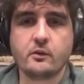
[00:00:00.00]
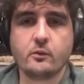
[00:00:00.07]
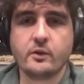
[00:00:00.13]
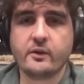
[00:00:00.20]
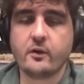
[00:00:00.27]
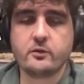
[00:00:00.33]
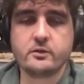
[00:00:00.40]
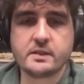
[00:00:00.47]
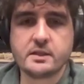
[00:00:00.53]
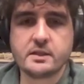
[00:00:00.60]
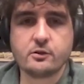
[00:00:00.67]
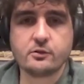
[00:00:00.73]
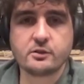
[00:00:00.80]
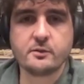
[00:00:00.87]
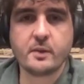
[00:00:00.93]
we've obviously
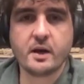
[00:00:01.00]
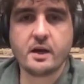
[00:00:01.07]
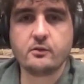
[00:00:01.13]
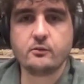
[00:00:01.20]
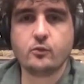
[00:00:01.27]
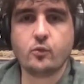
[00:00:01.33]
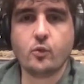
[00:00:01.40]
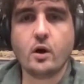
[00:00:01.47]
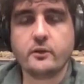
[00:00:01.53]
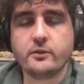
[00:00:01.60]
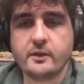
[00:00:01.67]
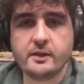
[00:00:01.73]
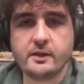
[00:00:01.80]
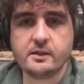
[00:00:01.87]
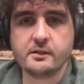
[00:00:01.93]
talked about
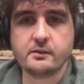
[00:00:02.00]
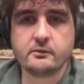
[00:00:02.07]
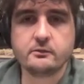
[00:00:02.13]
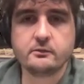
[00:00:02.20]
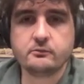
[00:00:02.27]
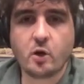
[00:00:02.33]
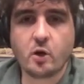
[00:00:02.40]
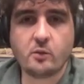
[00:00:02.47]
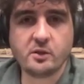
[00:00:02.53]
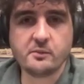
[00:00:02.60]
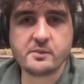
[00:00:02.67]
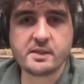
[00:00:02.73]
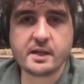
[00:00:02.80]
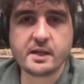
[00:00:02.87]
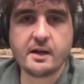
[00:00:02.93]
what the
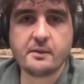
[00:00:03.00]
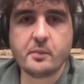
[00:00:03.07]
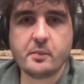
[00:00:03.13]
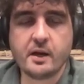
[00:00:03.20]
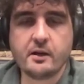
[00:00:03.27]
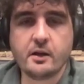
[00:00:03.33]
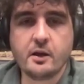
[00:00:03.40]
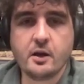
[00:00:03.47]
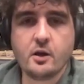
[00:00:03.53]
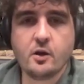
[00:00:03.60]
problems are, but